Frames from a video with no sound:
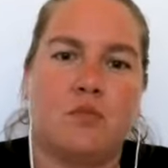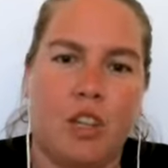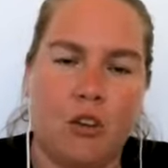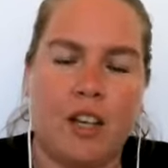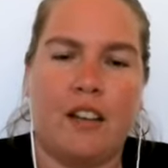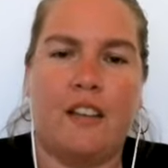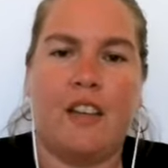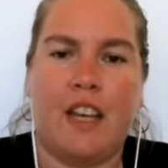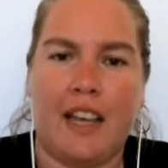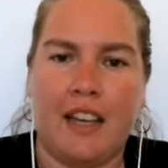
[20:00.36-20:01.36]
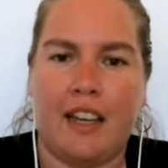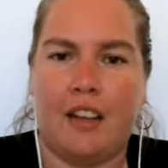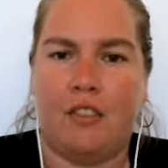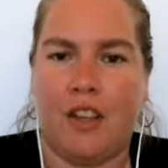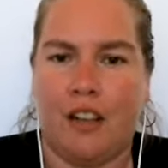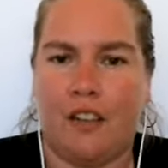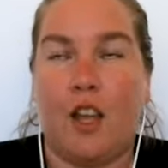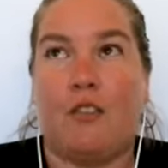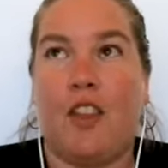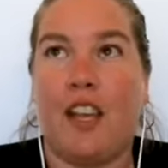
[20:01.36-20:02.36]
you can see the negative,
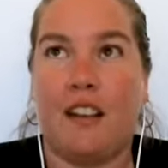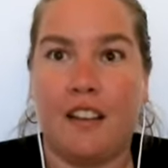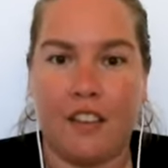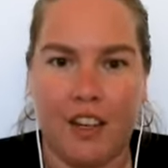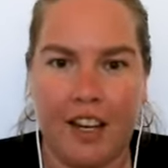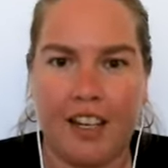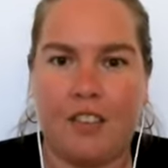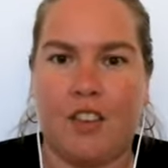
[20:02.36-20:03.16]
they can see the negative